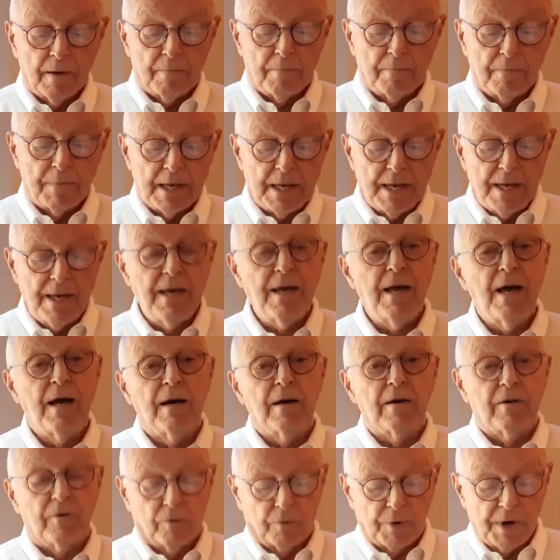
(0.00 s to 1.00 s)

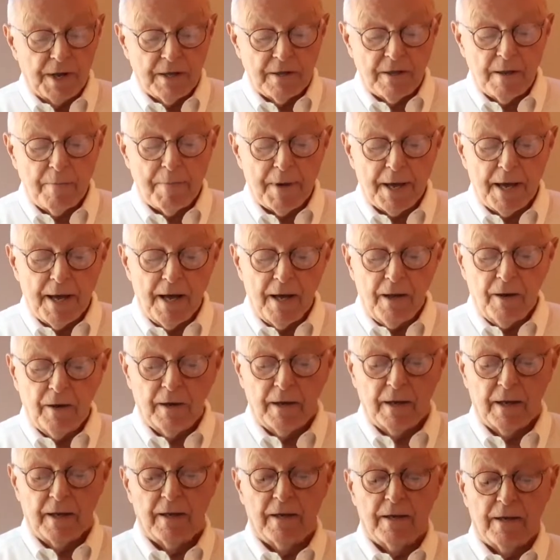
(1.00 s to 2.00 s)
Me? Ring the
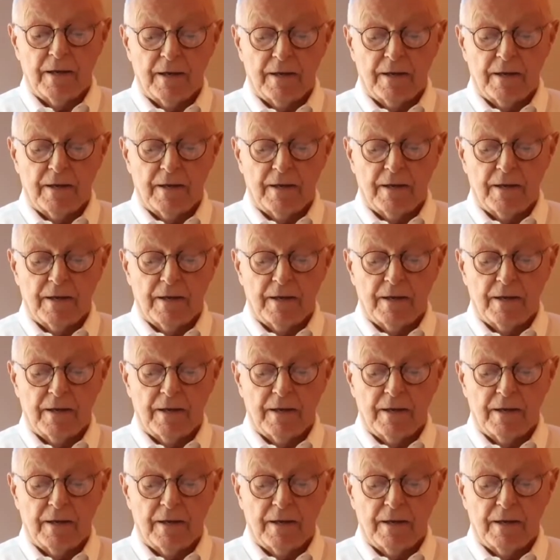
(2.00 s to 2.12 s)
bell?